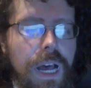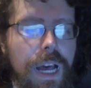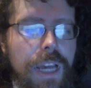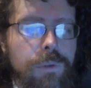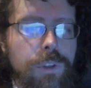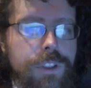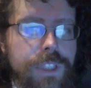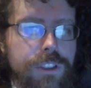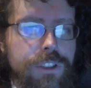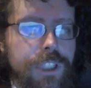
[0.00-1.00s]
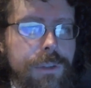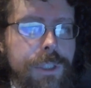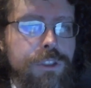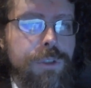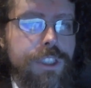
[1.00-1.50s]
I wouldn't necessarily
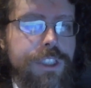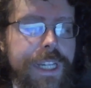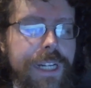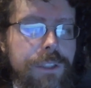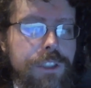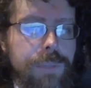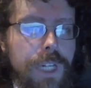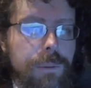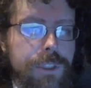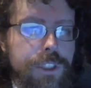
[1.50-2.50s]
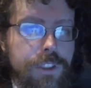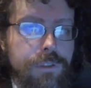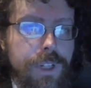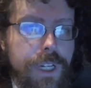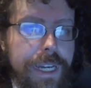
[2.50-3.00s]
trust Kerry's promises
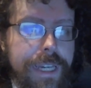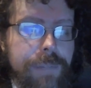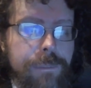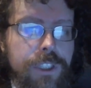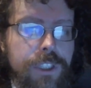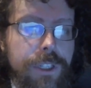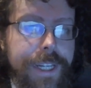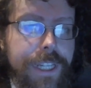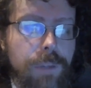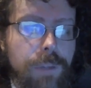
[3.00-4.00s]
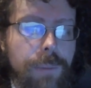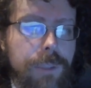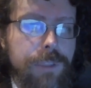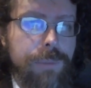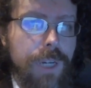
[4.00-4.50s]
of a military aid or
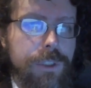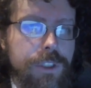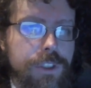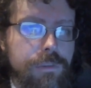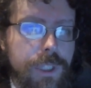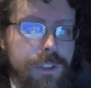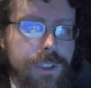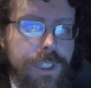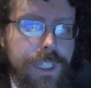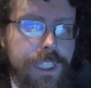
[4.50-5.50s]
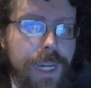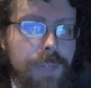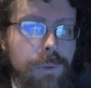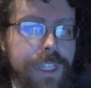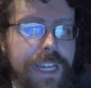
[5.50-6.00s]
Obama's promises of military aid. You might
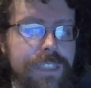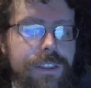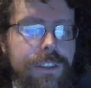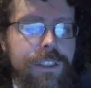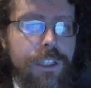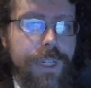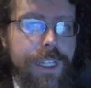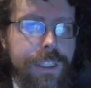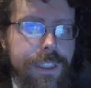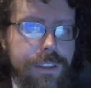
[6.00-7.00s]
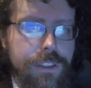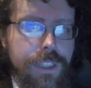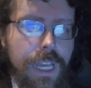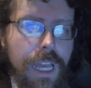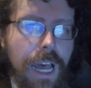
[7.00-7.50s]
want to ask the Ukrainians,
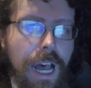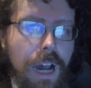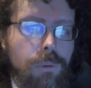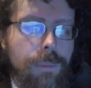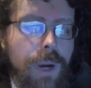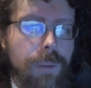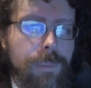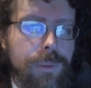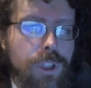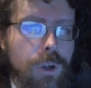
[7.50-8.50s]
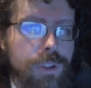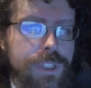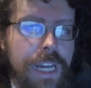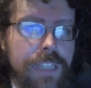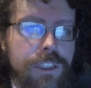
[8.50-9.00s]
whom Obama told
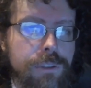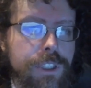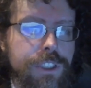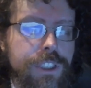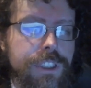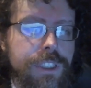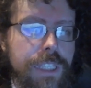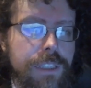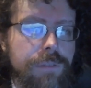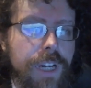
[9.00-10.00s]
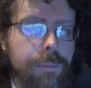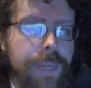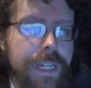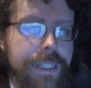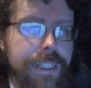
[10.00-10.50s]
not to resist and not to fight
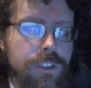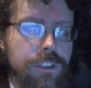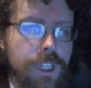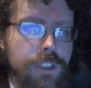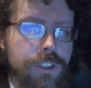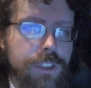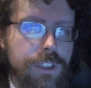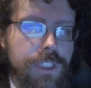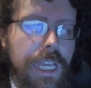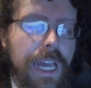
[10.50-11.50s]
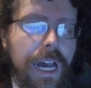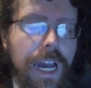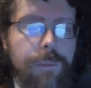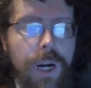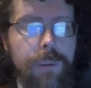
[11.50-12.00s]
back against the Russians.
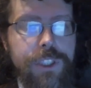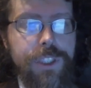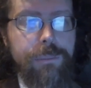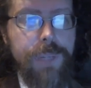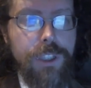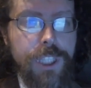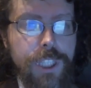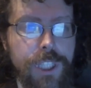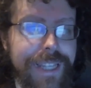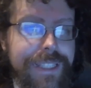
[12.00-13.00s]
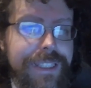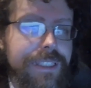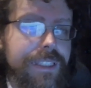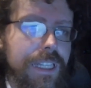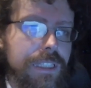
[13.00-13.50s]
He promised them military aid. He did
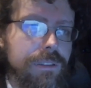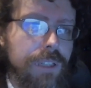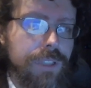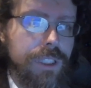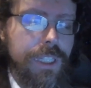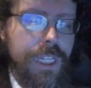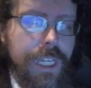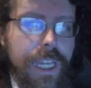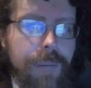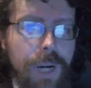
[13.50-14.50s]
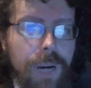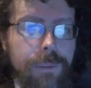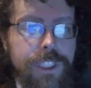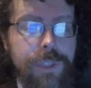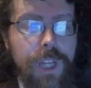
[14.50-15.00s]
not deliver. He
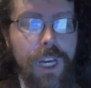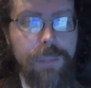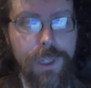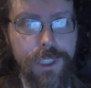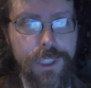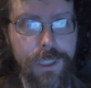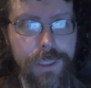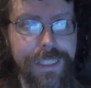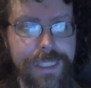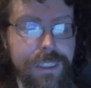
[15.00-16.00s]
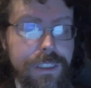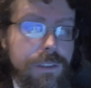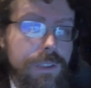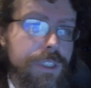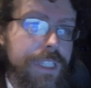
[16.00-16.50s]
promised them non-military aid. He didn't
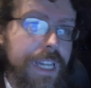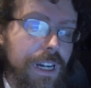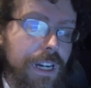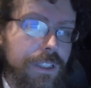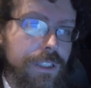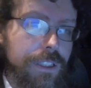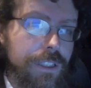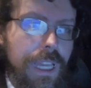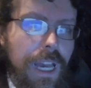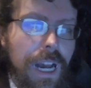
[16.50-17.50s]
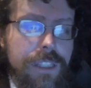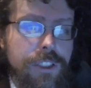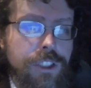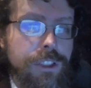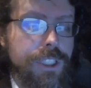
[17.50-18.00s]
deliver that either. The
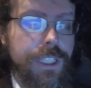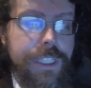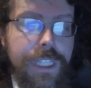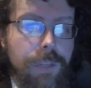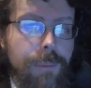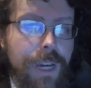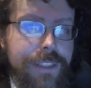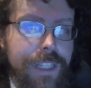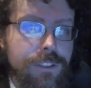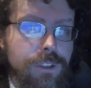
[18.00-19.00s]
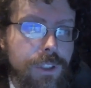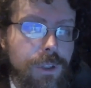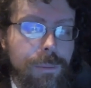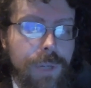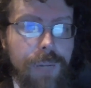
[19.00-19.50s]
Syrians can tell you about that, too. They
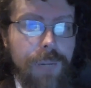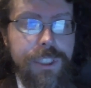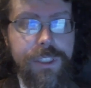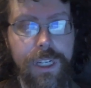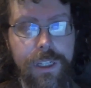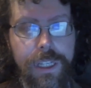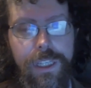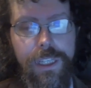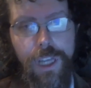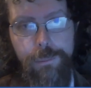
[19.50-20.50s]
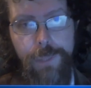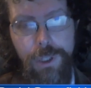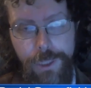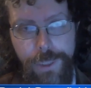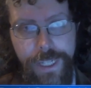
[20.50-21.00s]
were promised not
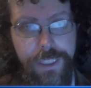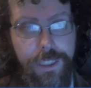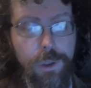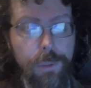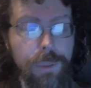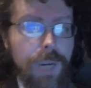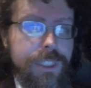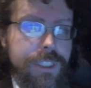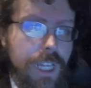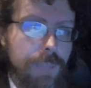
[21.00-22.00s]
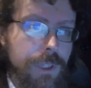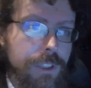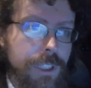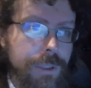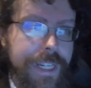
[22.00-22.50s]
military aid, and they were promised
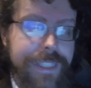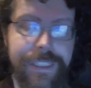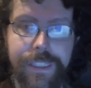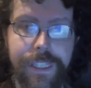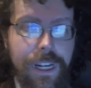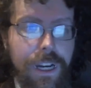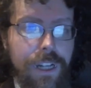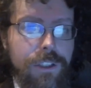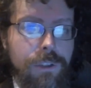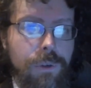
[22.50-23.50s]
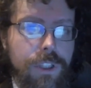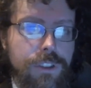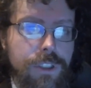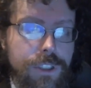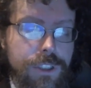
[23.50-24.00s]
non-military aid. They didn't get either one.
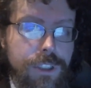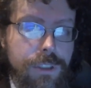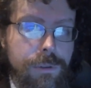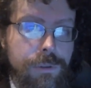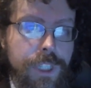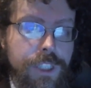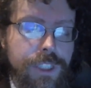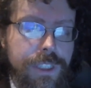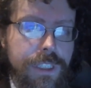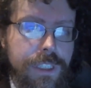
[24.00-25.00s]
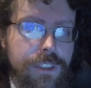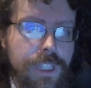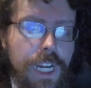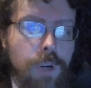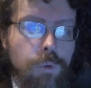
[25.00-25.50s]
So this is an administration that is
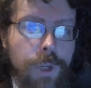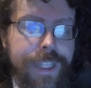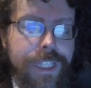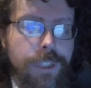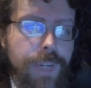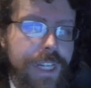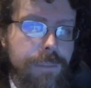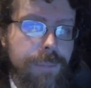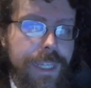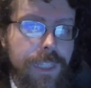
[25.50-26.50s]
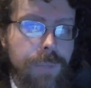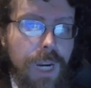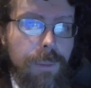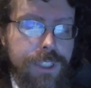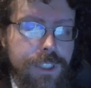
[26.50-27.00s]
really great at making
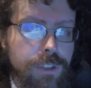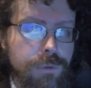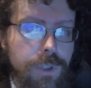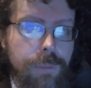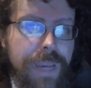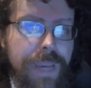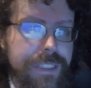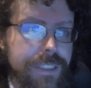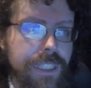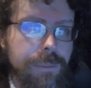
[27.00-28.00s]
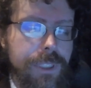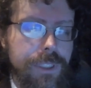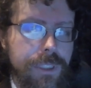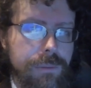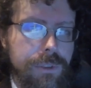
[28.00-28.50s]
promises and really bad at keeping
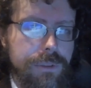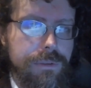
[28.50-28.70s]
them.